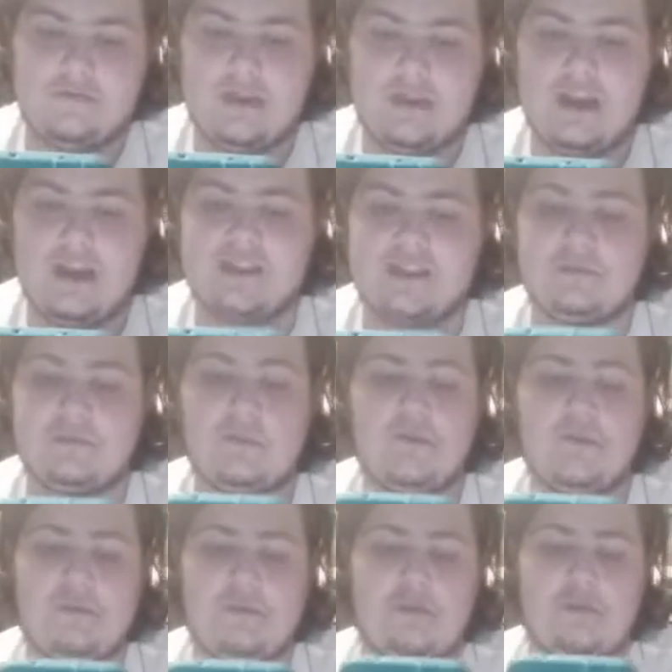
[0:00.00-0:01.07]
It's more of a
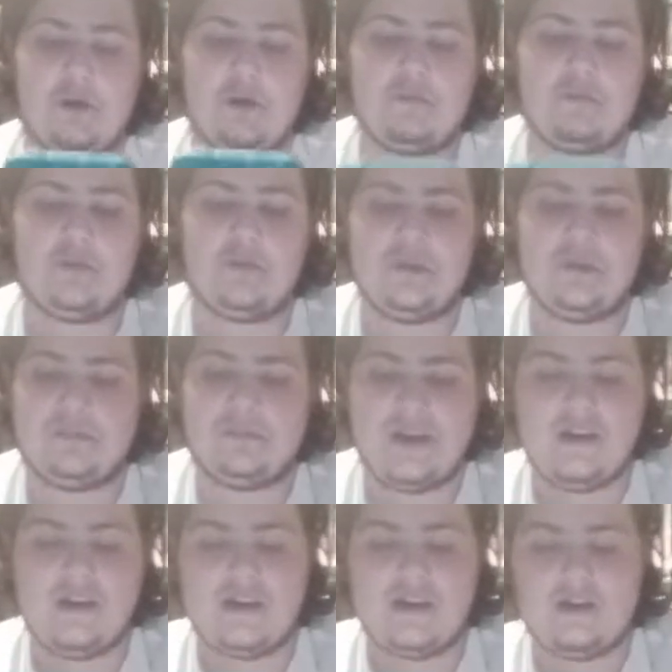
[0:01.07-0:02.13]
purple and
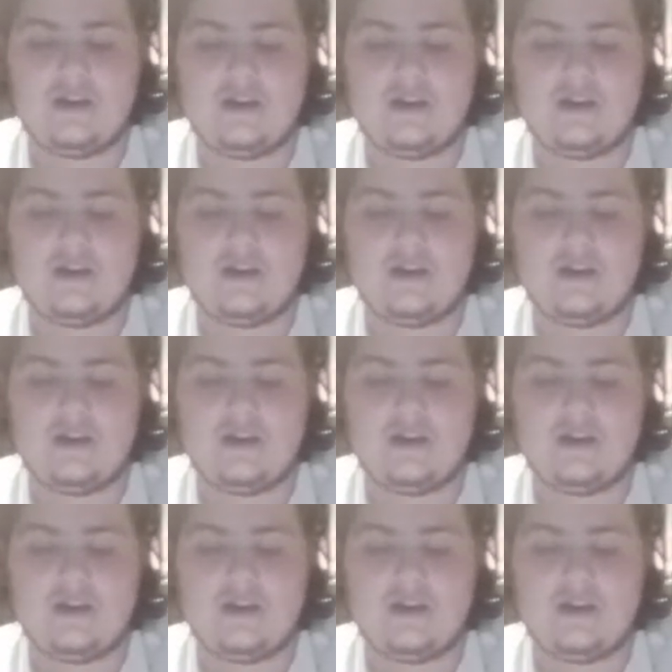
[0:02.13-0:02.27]
pink color,